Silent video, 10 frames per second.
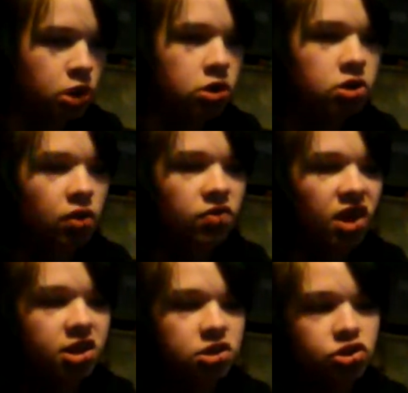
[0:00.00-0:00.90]
Don't forget
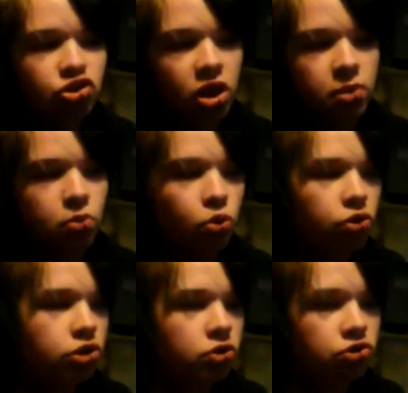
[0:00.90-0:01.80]
to stream all the
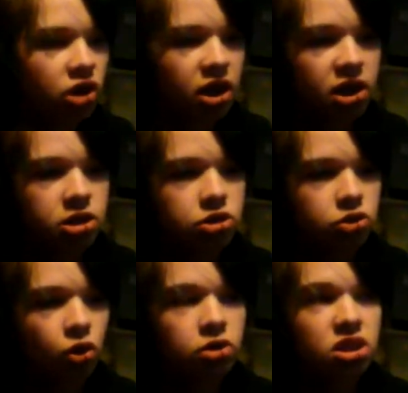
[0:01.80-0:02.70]
new Stray Kids
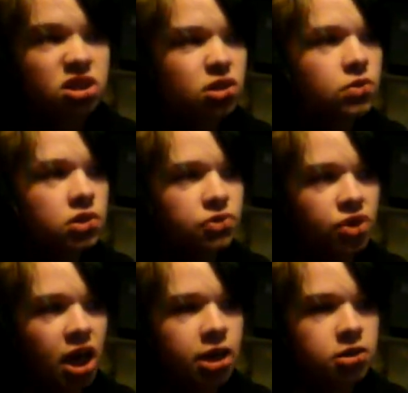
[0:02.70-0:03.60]
songs. I still need to
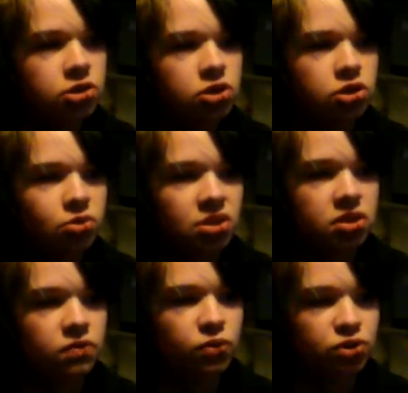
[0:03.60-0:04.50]
react to
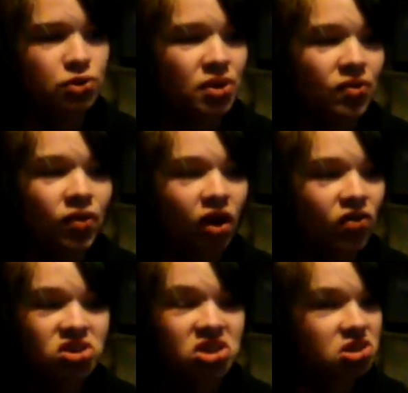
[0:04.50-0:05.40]
24 to 25
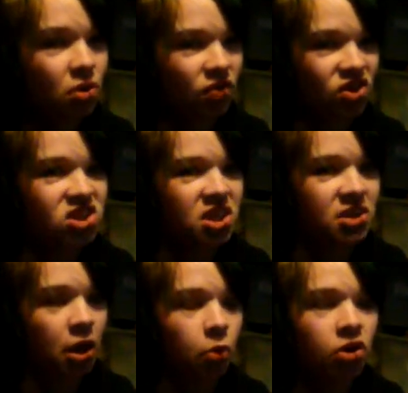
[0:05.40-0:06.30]
because I still haven't seen
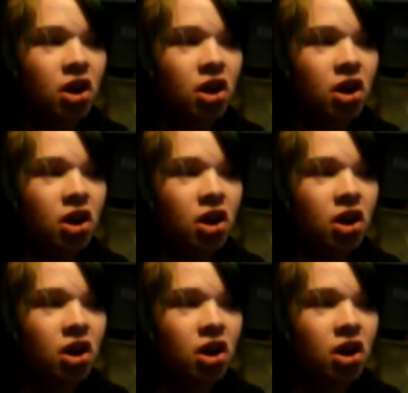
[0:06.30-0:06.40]
that one.